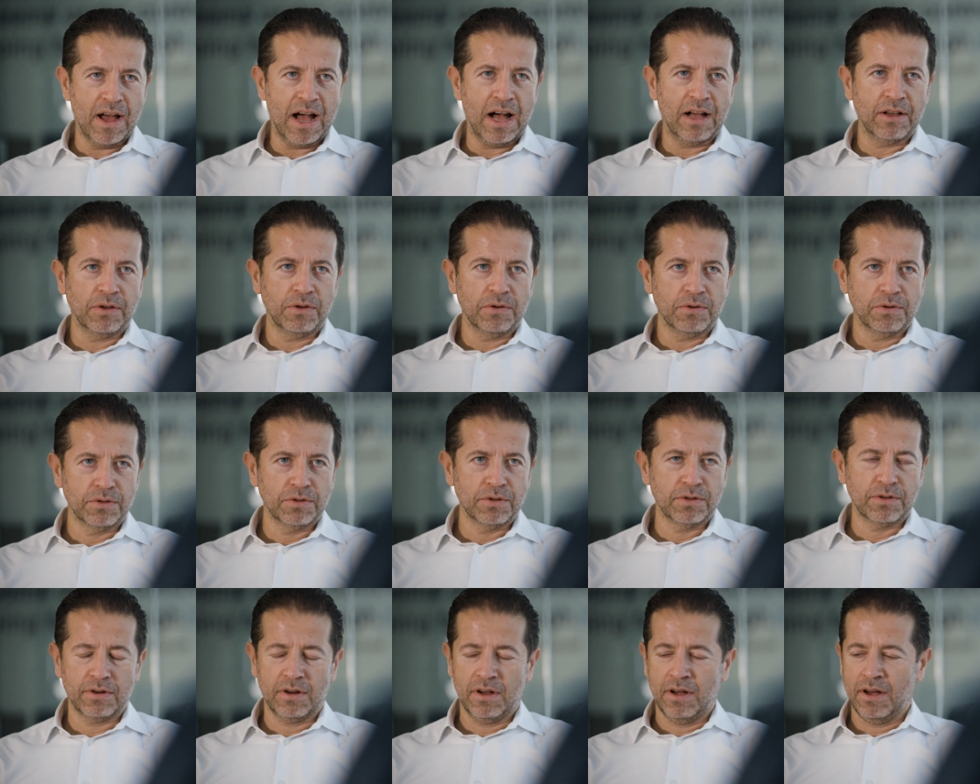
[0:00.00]

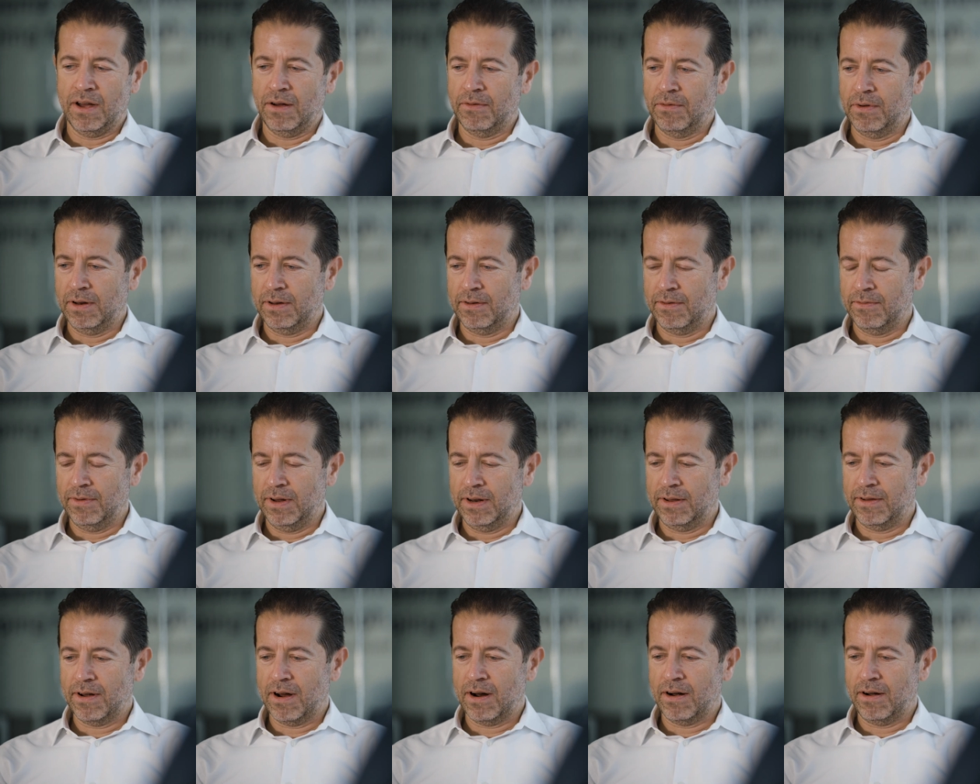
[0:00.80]
values uh, with,
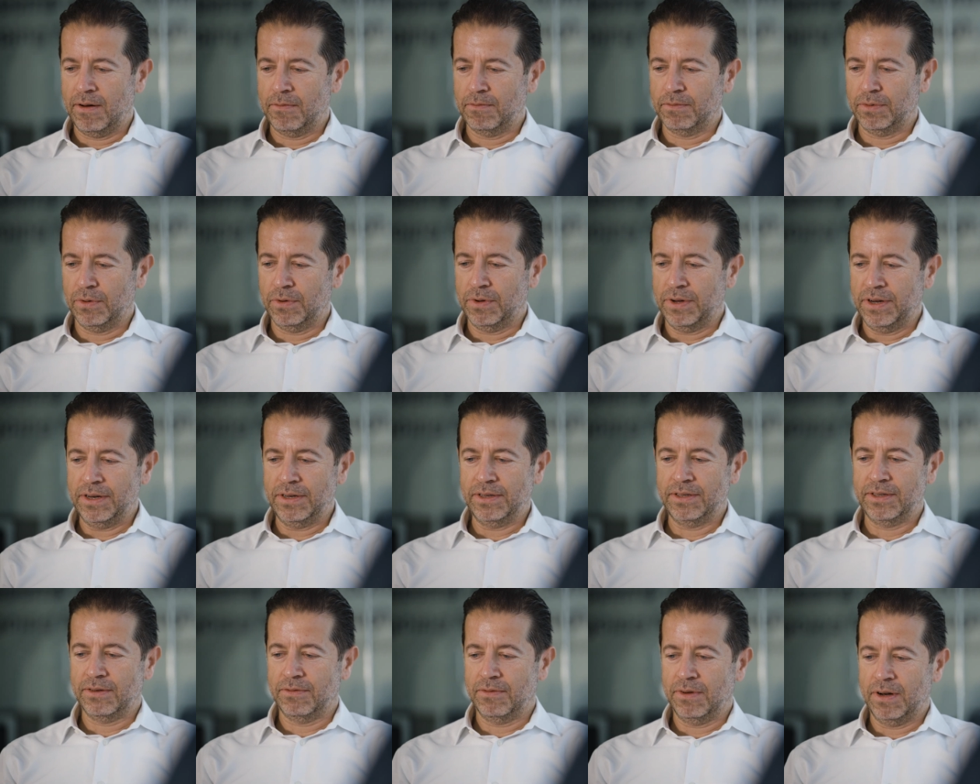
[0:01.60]
with our
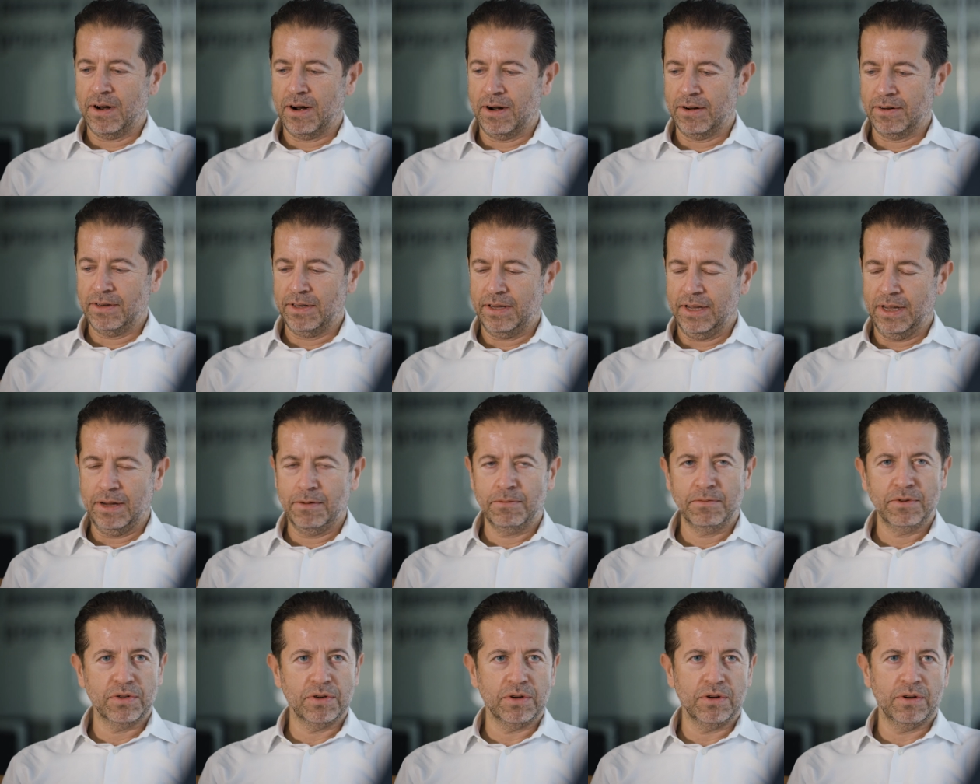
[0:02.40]
employees and with our
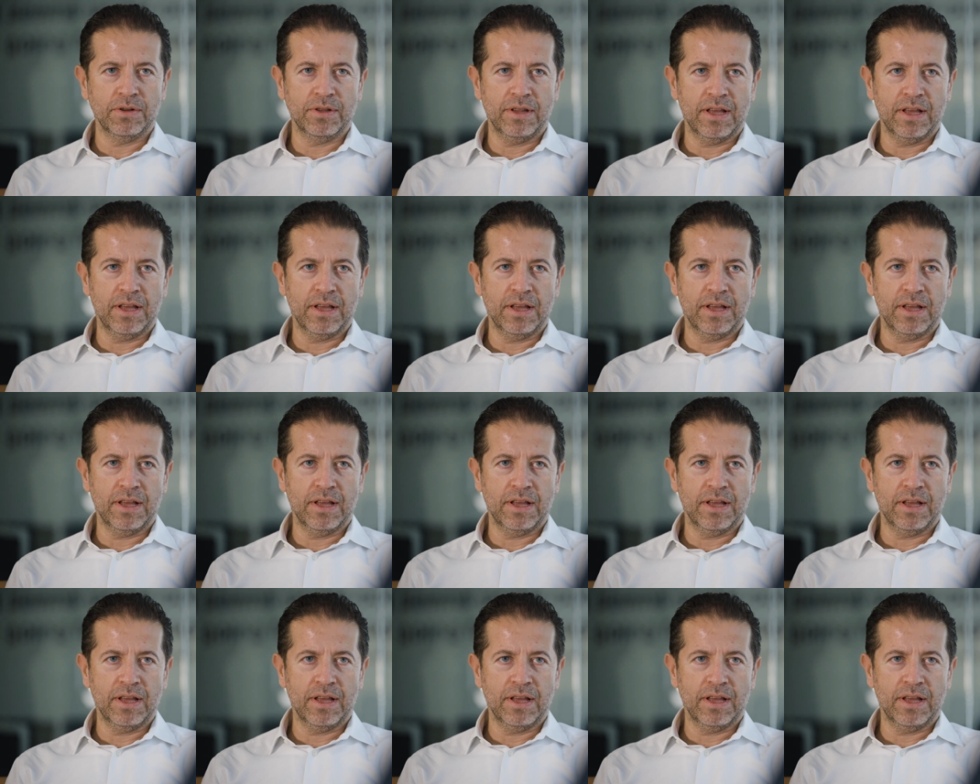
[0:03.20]
team. So